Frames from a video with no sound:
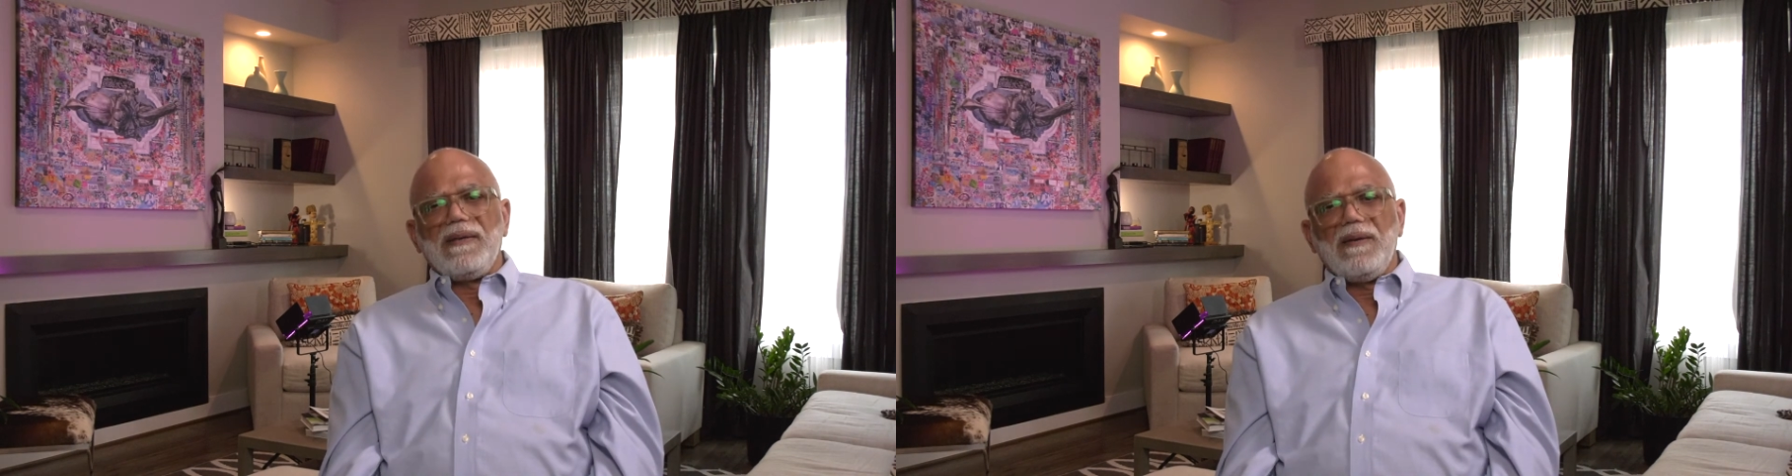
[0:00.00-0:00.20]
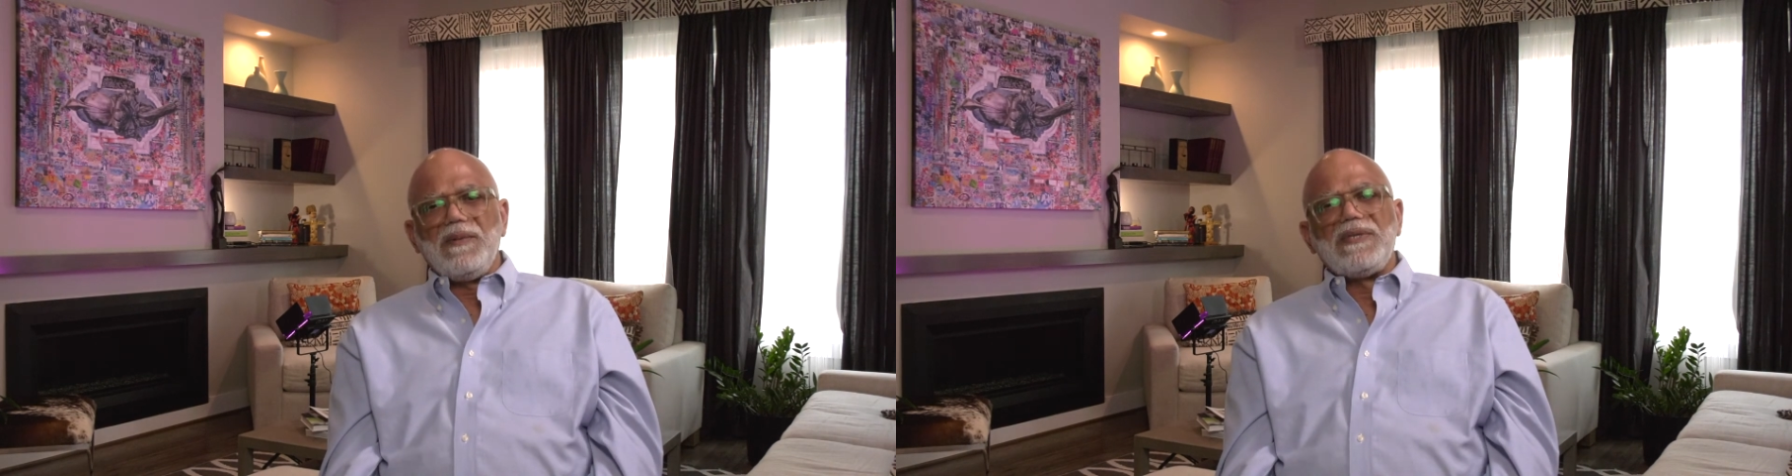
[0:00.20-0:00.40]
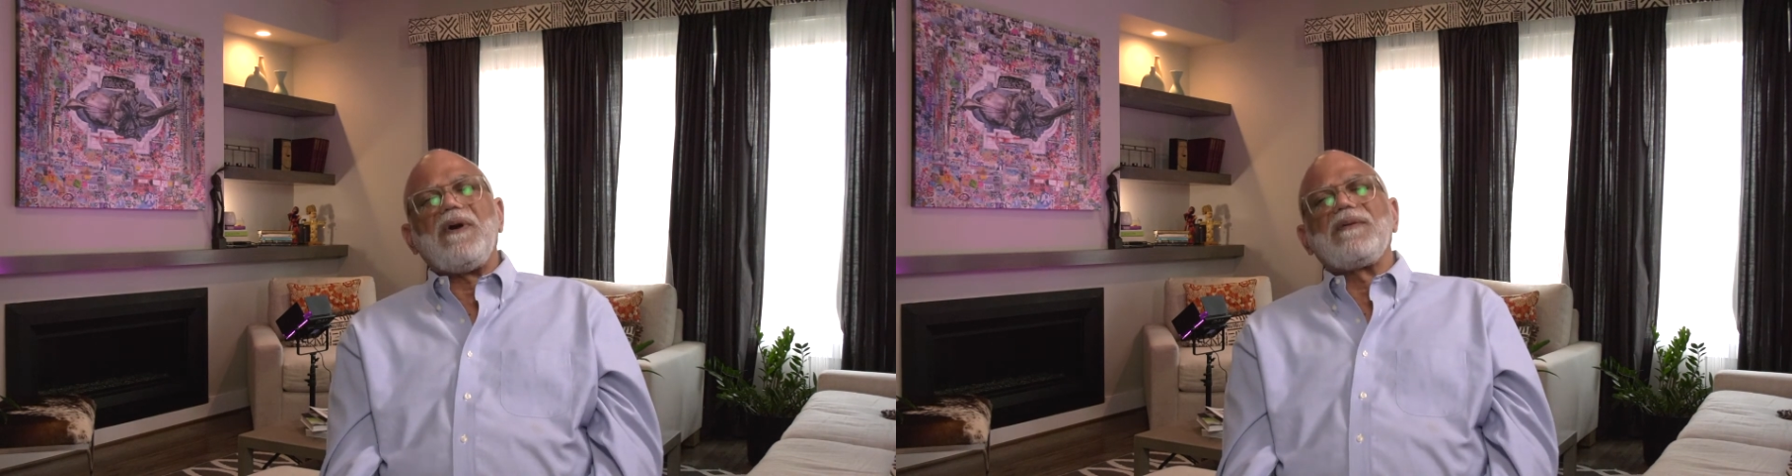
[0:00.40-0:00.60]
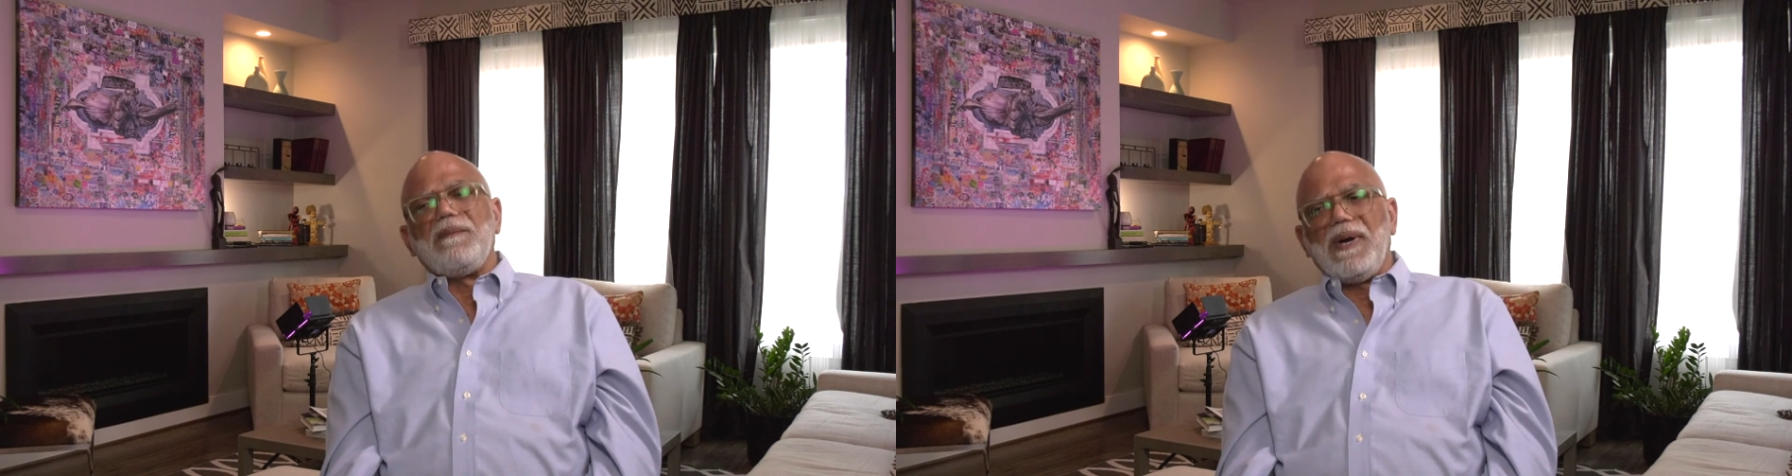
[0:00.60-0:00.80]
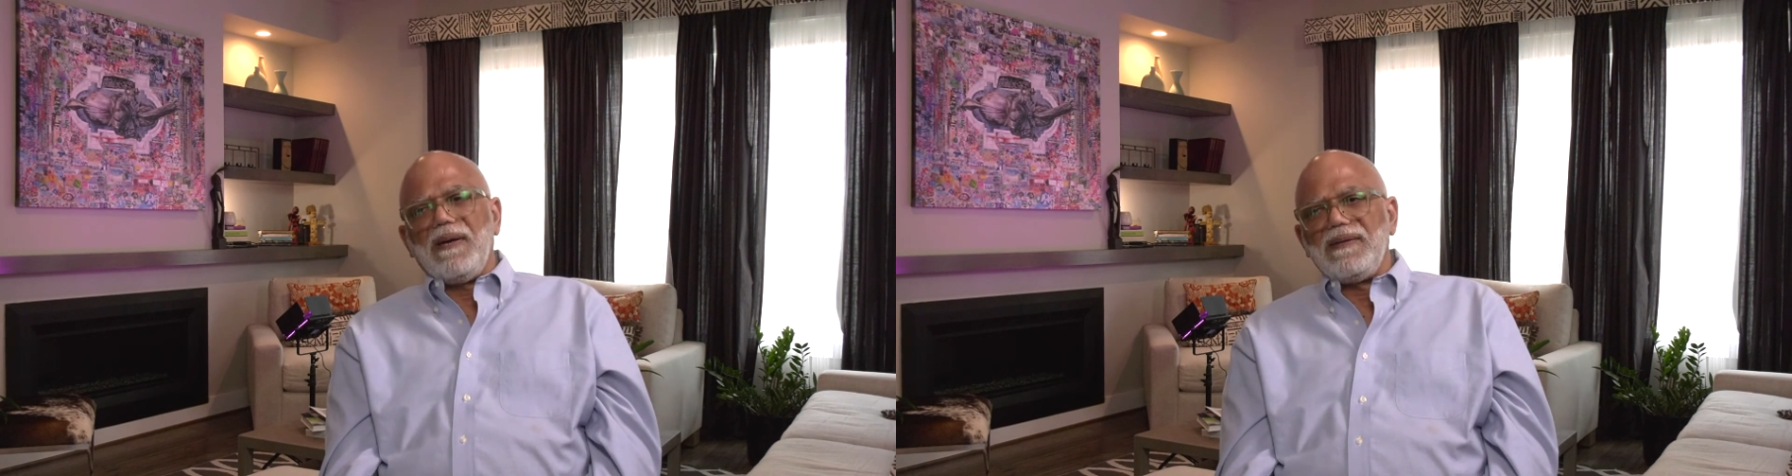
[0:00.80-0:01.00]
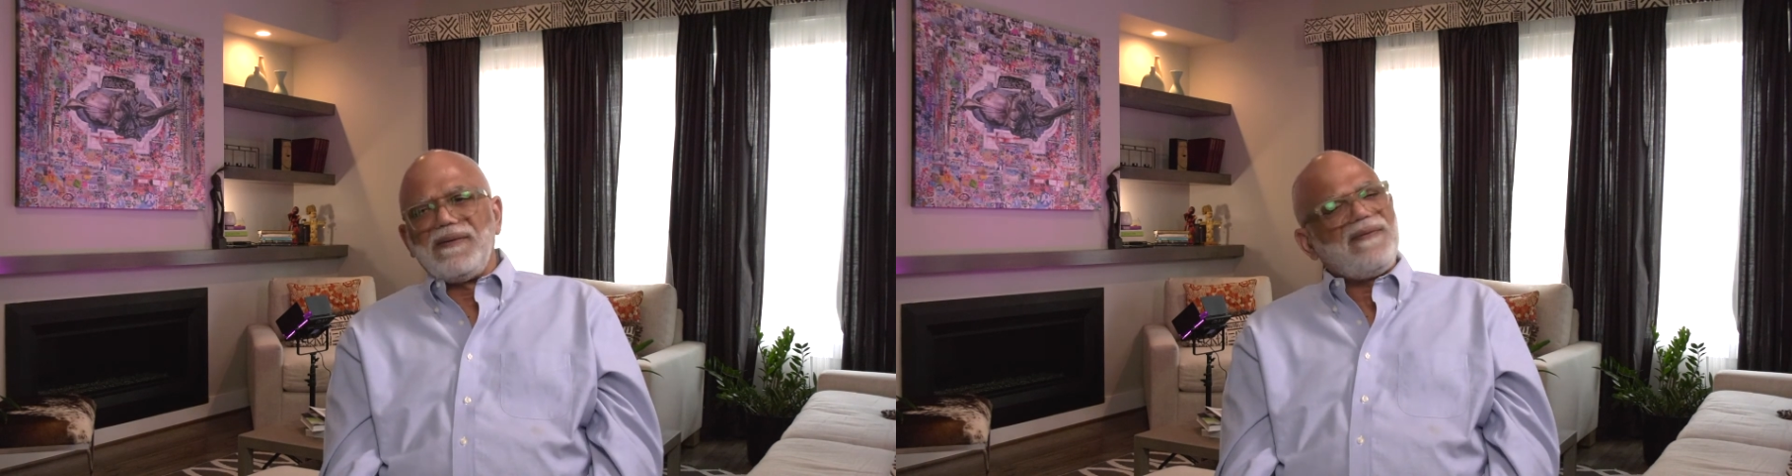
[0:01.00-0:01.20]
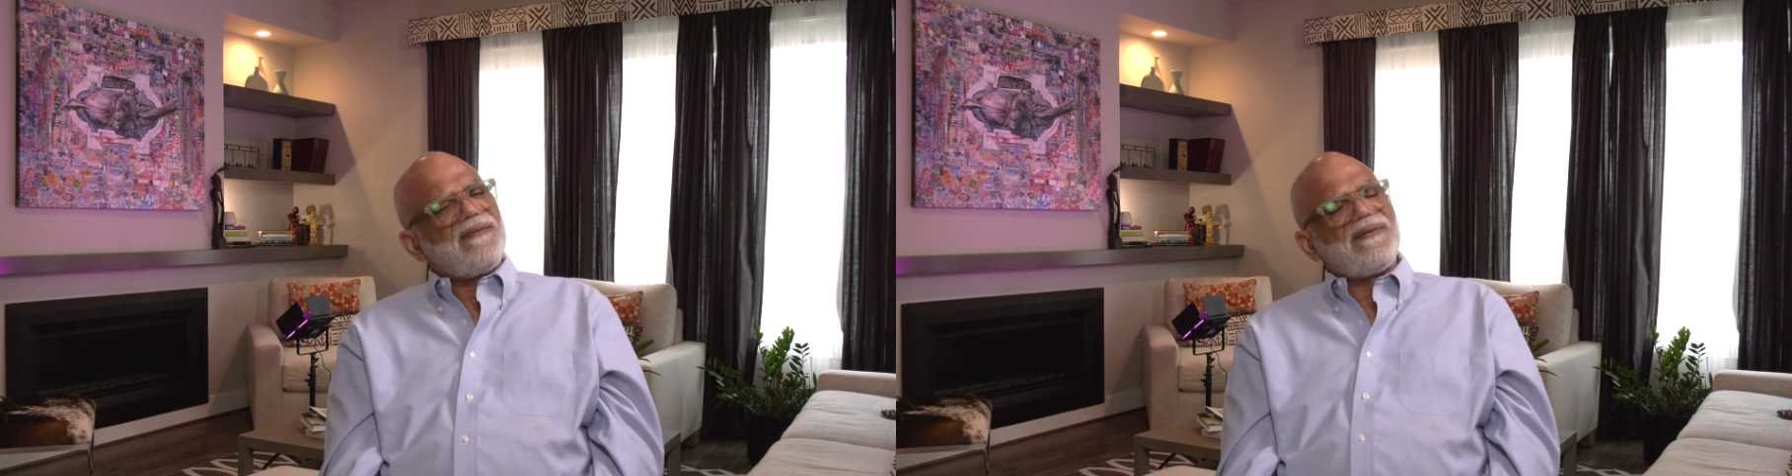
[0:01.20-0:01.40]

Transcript: And we talked about it. And she just